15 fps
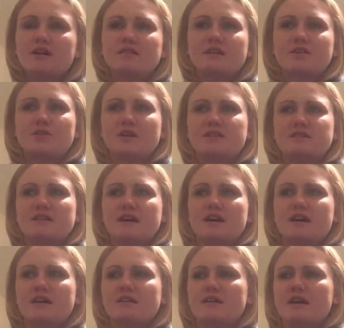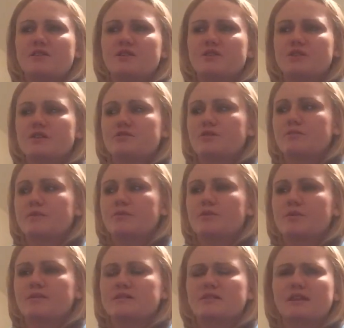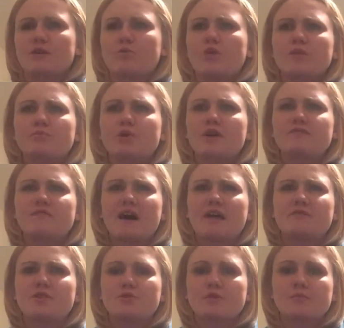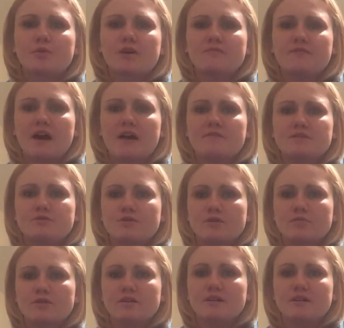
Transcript: Like they say, I think they told me, what was it, like 1.5 to 3.5 is normal,